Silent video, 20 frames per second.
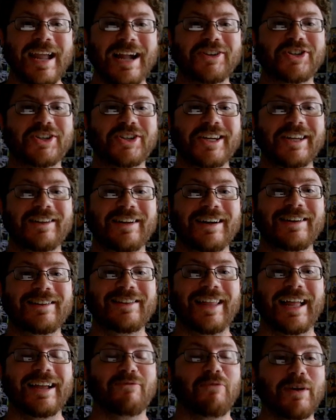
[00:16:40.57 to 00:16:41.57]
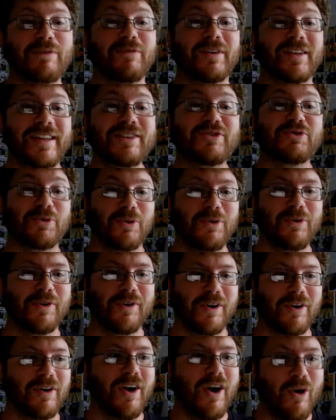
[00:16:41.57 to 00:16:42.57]
and she, uh, like, what really drew
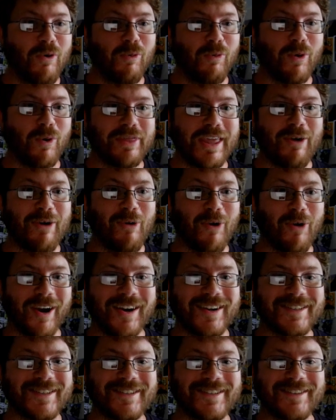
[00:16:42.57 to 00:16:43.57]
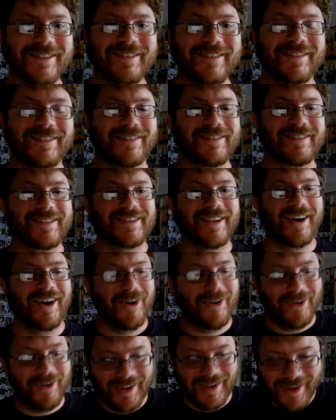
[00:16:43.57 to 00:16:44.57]
her were the orcs.
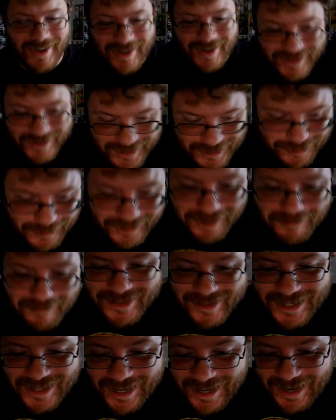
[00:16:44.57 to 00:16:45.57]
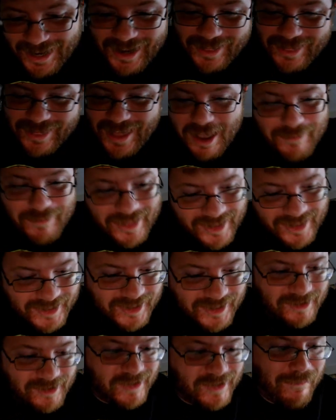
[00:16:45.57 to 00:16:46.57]
So she's really been digging it, them and the
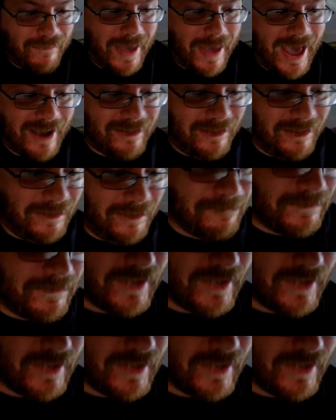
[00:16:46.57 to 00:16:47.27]
Sisters of Battle.